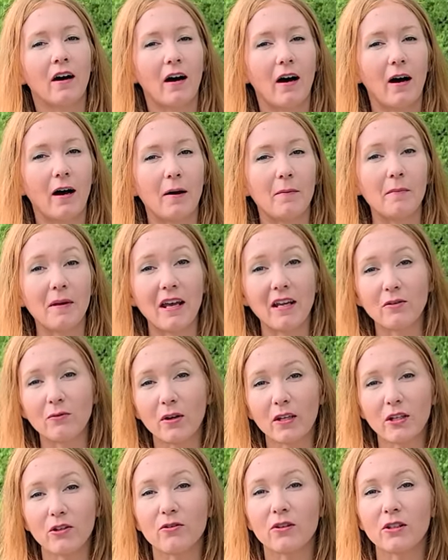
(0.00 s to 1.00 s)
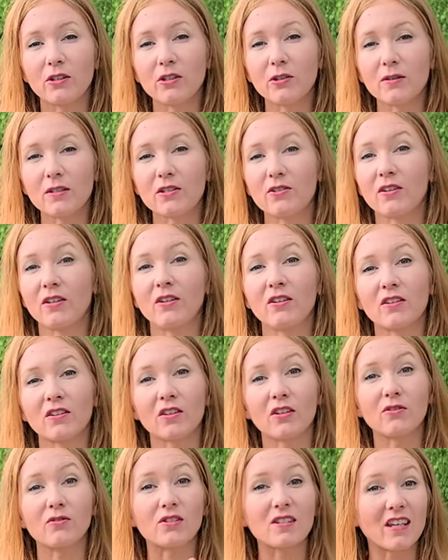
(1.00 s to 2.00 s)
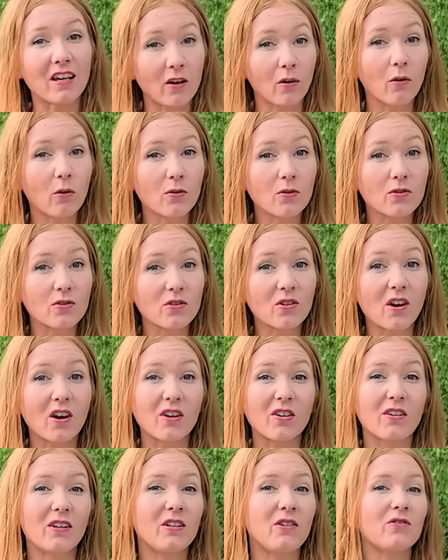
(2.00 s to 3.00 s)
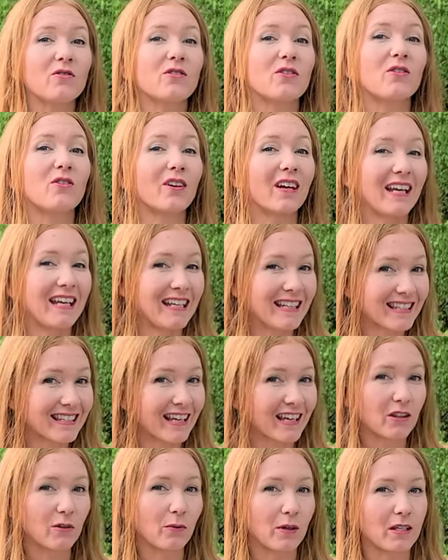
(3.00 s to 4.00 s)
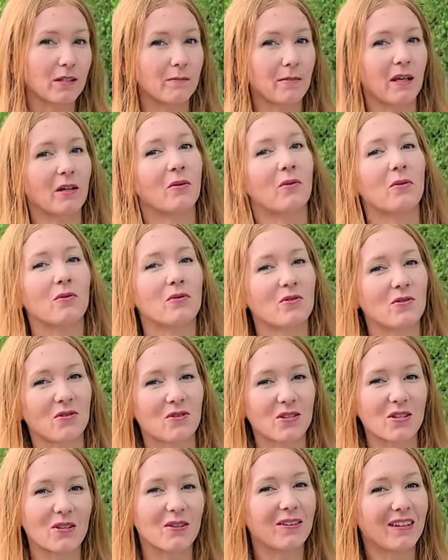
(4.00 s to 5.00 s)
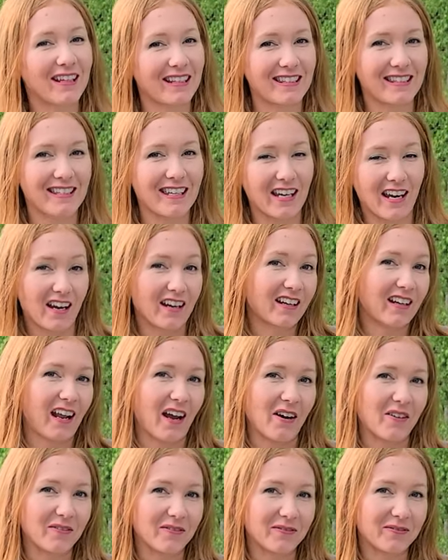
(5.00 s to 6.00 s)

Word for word: Um, and what you can do is you can either use their holster or you can use your inside the waistband holster. So let's check it out.